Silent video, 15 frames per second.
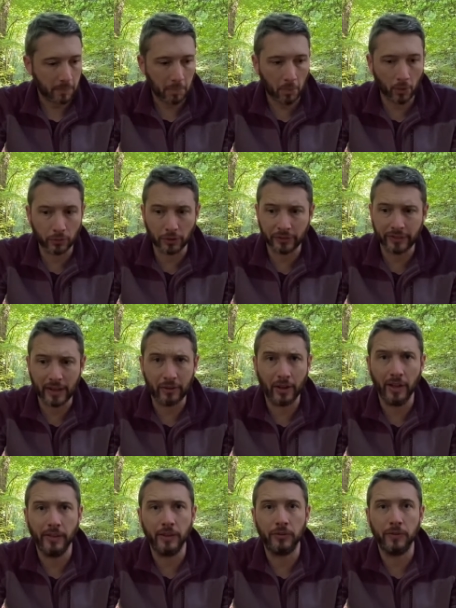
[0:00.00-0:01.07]
or just out like
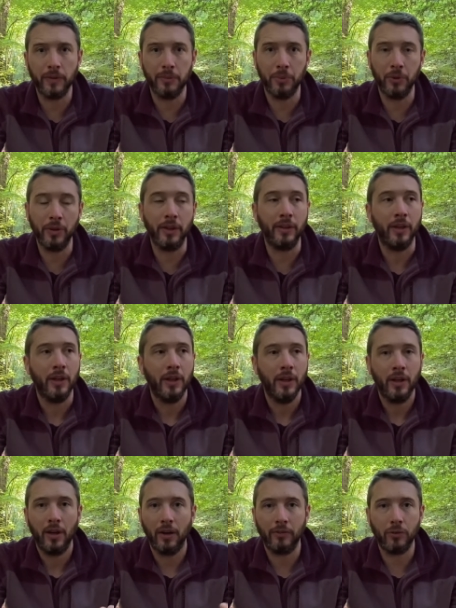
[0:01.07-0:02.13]
this for the morning,
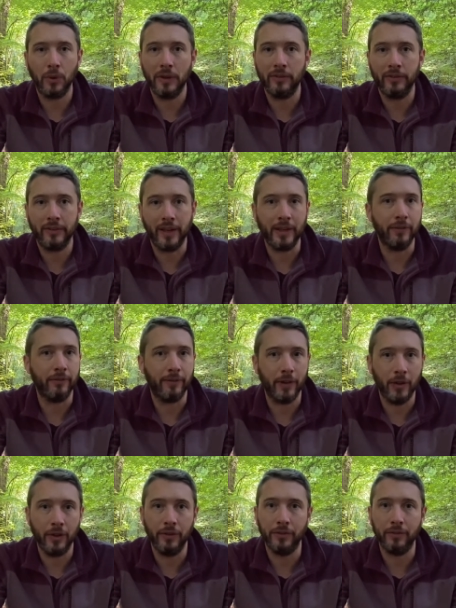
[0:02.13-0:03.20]
I've always taken
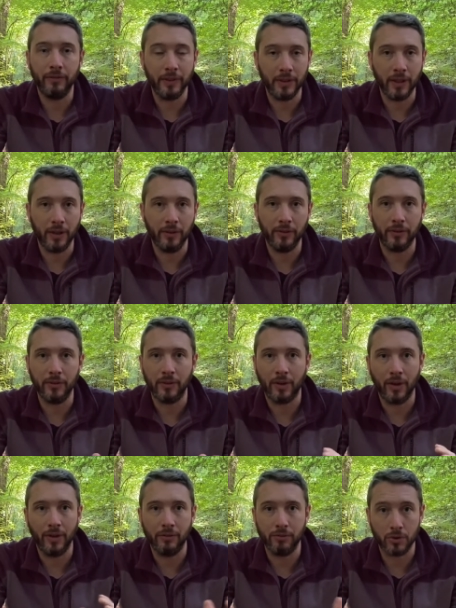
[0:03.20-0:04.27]
photos and videos and
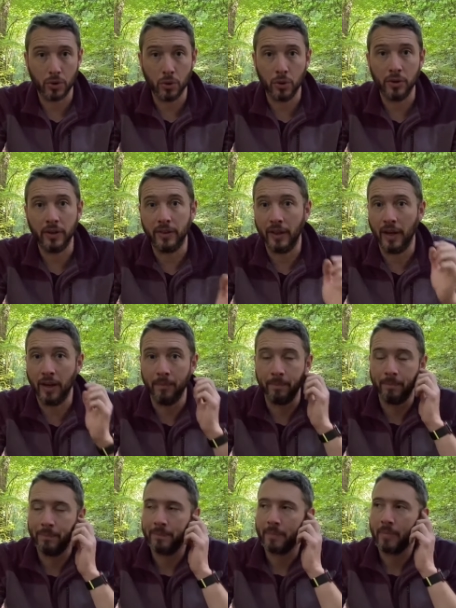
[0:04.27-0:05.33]
kind of recorded that.
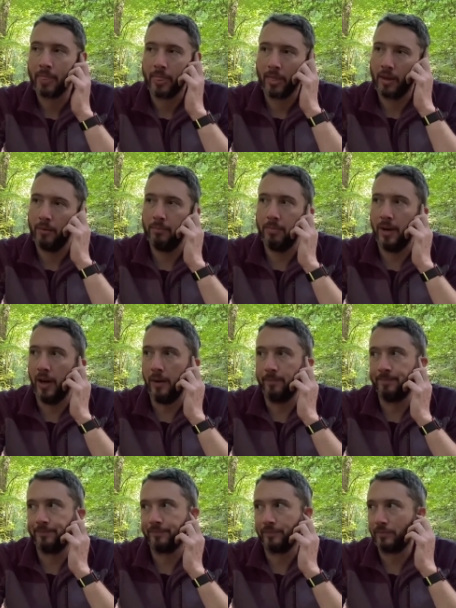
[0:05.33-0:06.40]
But
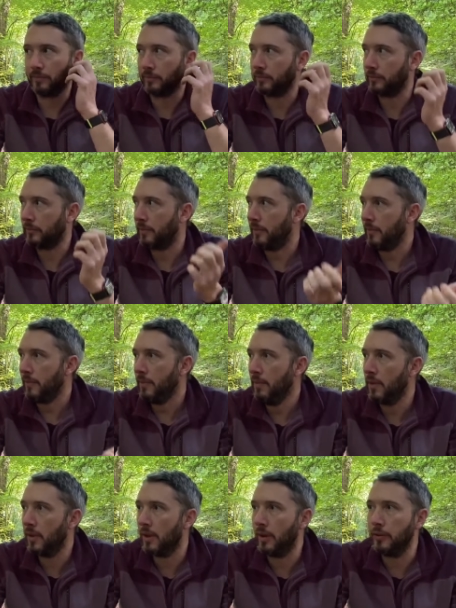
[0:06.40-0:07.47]

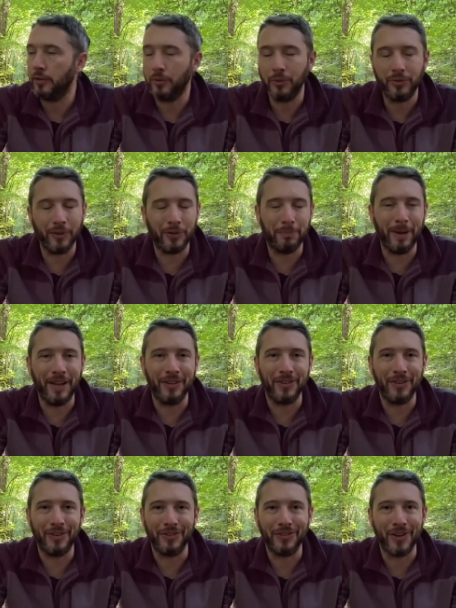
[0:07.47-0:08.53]
I also spend a
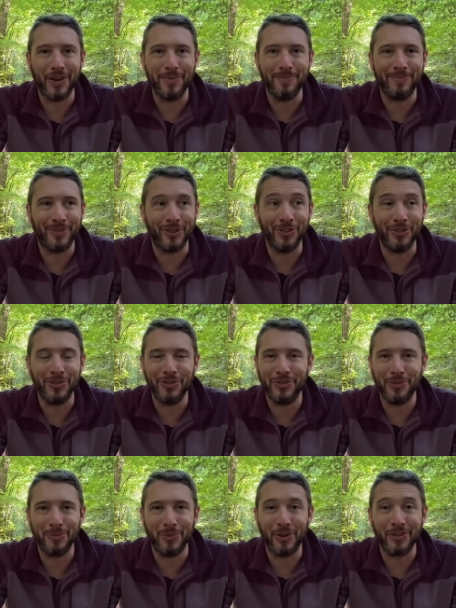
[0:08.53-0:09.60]
lot of time on
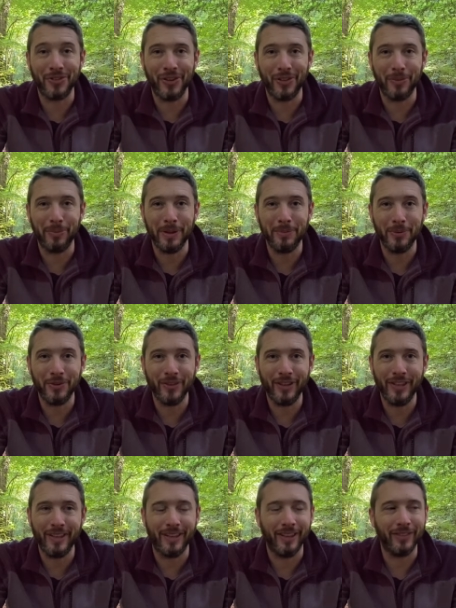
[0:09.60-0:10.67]
YouTube watching other people do it,
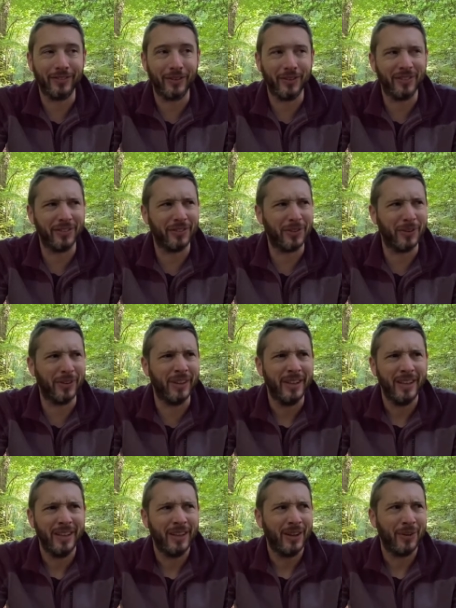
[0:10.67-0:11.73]
and so I just thought,
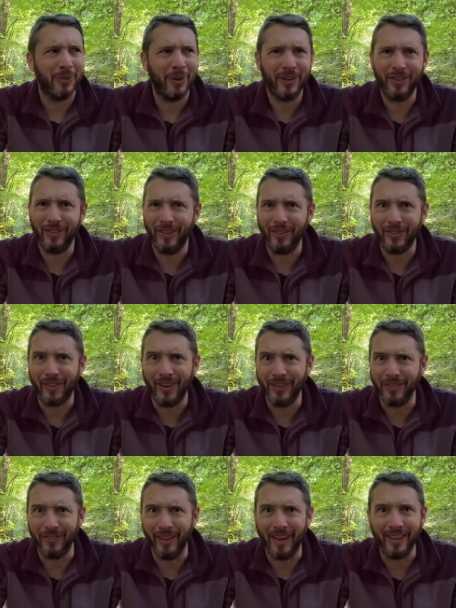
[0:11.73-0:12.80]
why don't I
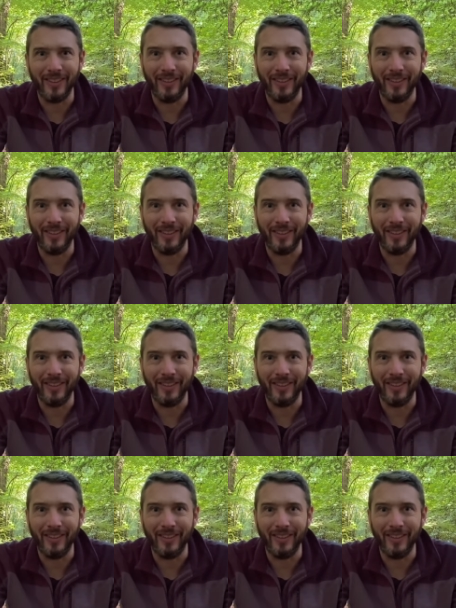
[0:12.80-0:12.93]
do that?